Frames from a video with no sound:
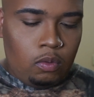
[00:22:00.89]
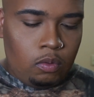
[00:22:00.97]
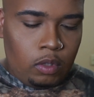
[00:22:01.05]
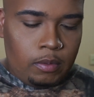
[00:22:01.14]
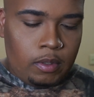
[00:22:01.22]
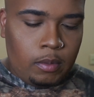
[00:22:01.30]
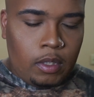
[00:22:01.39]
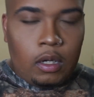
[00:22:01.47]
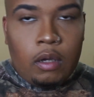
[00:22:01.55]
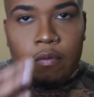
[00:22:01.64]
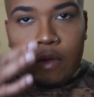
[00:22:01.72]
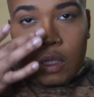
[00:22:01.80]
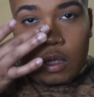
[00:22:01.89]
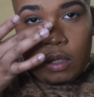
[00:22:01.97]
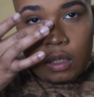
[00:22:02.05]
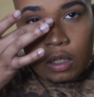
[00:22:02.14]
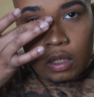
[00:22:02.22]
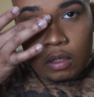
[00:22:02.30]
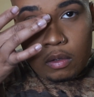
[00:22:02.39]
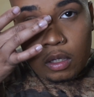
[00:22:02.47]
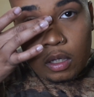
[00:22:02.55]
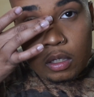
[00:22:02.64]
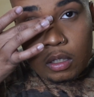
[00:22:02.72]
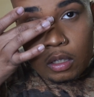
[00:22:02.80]
wipe some of it off and get
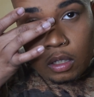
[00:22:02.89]
like